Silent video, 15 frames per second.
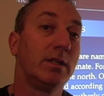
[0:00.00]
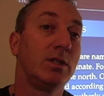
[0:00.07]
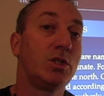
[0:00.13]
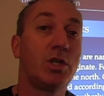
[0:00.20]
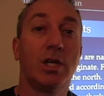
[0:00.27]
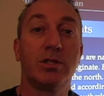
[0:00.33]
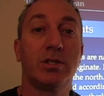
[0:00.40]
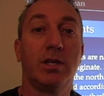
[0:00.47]

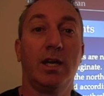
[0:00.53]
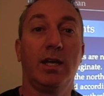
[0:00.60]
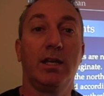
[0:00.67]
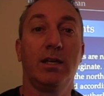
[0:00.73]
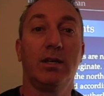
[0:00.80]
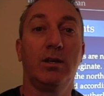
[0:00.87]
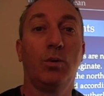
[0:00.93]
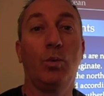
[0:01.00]
just like
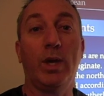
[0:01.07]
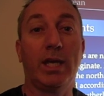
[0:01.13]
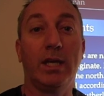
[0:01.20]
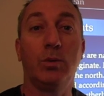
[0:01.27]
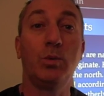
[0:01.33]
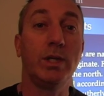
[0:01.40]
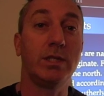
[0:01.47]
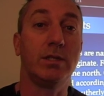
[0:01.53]

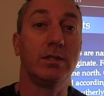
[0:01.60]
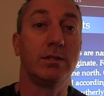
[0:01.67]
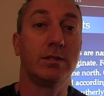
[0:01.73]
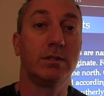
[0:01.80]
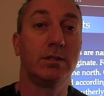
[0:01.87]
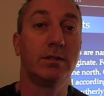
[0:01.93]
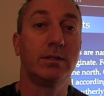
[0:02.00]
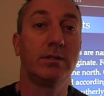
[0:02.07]
wicked
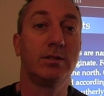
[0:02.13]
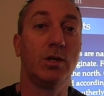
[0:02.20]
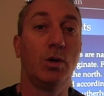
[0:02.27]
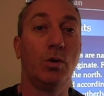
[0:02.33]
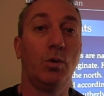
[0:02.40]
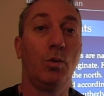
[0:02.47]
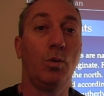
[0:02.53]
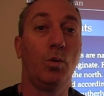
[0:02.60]
witches.
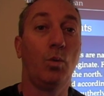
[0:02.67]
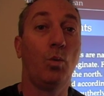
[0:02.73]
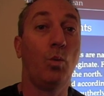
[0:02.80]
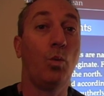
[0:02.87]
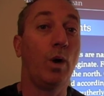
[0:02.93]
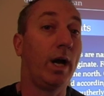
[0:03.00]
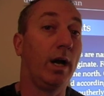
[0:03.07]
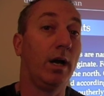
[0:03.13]
So,
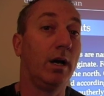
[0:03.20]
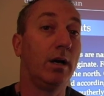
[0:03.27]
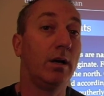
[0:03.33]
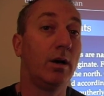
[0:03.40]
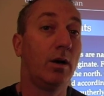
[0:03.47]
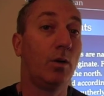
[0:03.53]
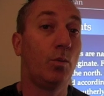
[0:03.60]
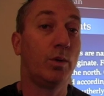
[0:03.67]

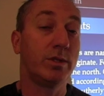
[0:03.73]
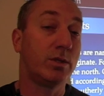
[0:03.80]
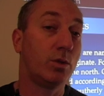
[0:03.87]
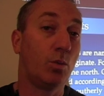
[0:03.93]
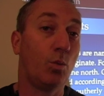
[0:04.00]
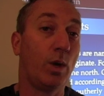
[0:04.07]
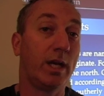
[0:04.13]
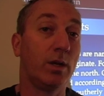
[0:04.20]
where was
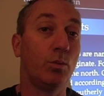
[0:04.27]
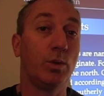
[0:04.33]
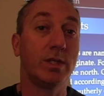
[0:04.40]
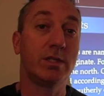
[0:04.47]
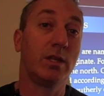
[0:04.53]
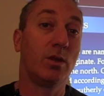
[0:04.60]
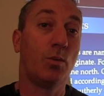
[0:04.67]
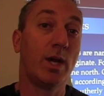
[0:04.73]
the Wicked
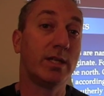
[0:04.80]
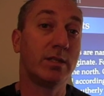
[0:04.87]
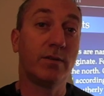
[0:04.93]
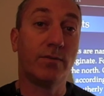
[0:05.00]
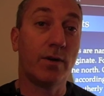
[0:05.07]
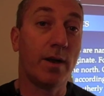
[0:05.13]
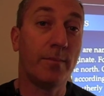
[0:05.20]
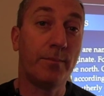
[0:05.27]
Witch of the West
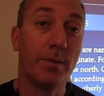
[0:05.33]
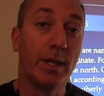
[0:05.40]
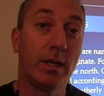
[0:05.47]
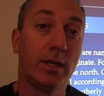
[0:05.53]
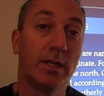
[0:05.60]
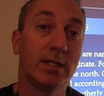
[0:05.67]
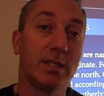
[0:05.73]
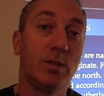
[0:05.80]
from?
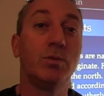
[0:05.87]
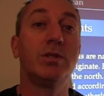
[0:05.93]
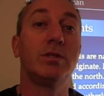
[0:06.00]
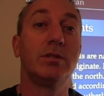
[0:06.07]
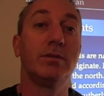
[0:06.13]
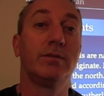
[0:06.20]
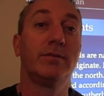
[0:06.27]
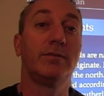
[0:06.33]
She
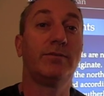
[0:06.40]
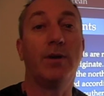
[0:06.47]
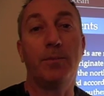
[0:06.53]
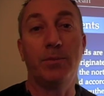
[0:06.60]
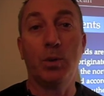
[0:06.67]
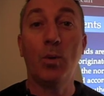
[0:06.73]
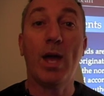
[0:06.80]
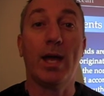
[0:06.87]
was
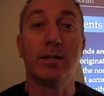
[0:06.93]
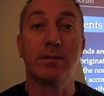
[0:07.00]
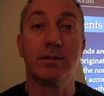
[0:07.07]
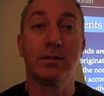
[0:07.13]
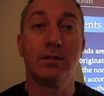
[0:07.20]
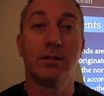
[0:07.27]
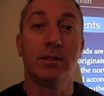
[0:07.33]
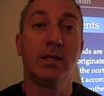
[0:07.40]
from the
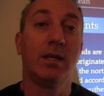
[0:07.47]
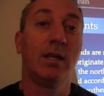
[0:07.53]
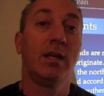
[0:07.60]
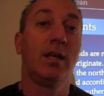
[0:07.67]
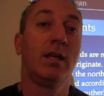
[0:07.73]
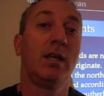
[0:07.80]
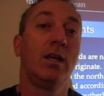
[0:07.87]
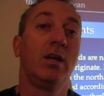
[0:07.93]
West.
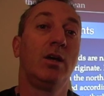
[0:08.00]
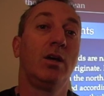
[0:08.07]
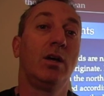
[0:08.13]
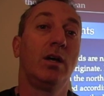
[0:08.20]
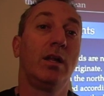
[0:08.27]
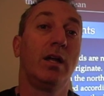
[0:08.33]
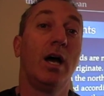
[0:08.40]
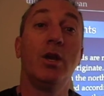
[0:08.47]

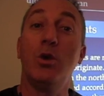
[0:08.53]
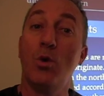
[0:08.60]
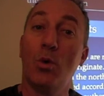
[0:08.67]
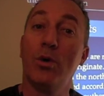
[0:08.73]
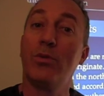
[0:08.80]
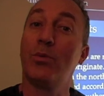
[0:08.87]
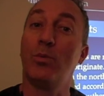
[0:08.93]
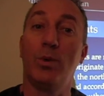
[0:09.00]
A
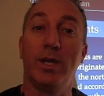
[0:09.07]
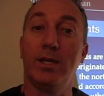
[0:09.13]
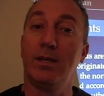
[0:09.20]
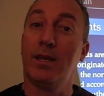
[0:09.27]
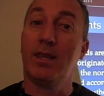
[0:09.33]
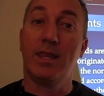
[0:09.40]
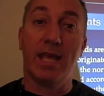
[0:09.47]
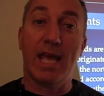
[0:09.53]
north
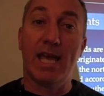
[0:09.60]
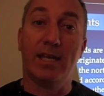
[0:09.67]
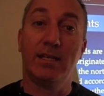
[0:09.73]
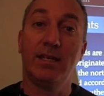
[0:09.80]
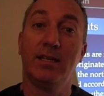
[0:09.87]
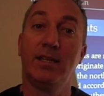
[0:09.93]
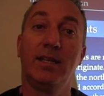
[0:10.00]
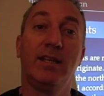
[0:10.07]
wind,
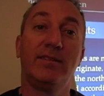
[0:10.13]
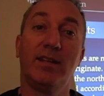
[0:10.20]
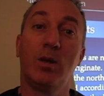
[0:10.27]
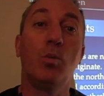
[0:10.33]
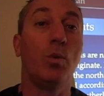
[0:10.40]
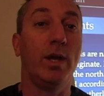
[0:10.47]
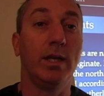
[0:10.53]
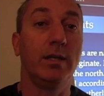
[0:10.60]
then, is a
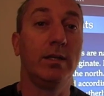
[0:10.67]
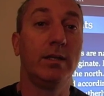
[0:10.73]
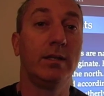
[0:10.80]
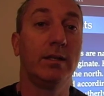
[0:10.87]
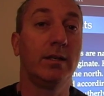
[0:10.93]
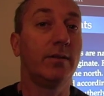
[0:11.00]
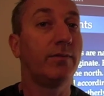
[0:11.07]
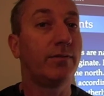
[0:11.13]
wind
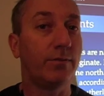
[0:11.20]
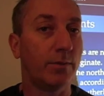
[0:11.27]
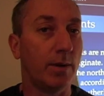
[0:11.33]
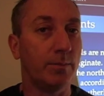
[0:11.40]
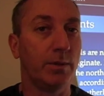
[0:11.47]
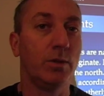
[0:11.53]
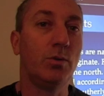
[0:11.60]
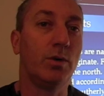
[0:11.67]

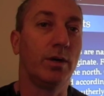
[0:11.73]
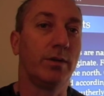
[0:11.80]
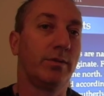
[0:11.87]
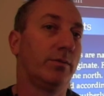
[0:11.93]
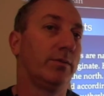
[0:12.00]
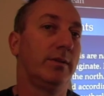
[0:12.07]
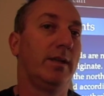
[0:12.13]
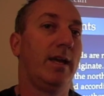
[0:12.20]
from the north,
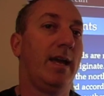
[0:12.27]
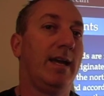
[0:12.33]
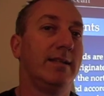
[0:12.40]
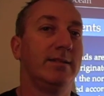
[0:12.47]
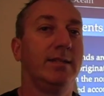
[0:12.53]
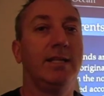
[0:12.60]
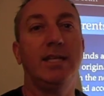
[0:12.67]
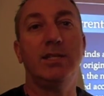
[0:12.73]

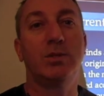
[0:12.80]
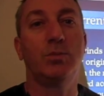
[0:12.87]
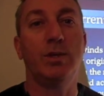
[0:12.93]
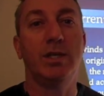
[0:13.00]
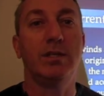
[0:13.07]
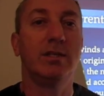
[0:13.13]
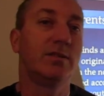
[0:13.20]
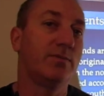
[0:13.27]
as an east
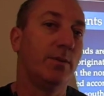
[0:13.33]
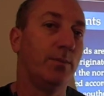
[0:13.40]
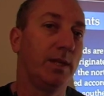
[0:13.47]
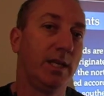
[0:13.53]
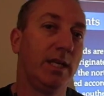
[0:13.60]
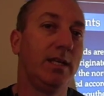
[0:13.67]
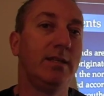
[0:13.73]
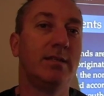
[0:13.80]
wind is from
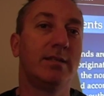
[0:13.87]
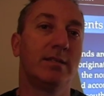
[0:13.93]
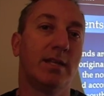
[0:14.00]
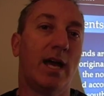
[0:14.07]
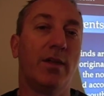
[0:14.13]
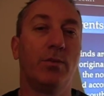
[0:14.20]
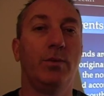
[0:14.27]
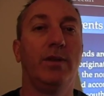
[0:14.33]
the east,
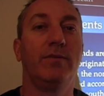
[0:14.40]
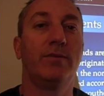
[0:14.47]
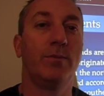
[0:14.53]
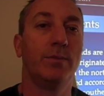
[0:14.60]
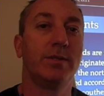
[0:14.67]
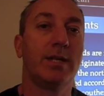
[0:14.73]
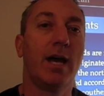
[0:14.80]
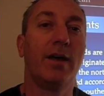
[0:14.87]
south wind
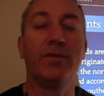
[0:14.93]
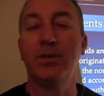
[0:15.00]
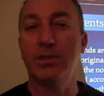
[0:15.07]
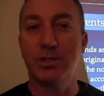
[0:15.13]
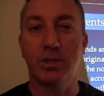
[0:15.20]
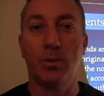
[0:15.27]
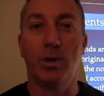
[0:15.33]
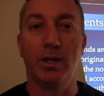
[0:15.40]
from the south,
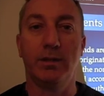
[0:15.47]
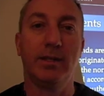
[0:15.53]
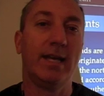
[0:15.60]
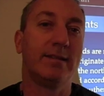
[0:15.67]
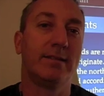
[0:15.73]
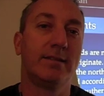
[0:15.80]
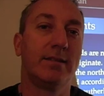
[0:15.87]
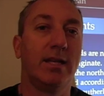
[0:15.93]
and so on.
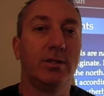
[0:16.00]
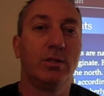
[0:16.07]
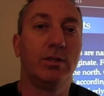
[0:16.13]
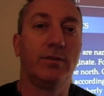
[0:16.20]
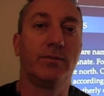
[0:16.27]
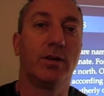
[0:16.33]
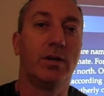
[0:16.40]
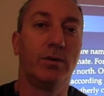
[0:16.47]
That's not too
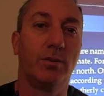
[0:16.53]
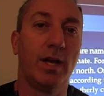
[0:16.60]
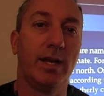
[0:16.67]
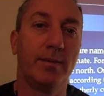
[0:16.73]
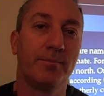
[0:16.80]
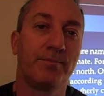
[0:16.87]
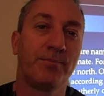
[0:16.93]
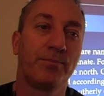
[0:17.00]
difficult,
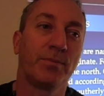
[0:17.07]
right?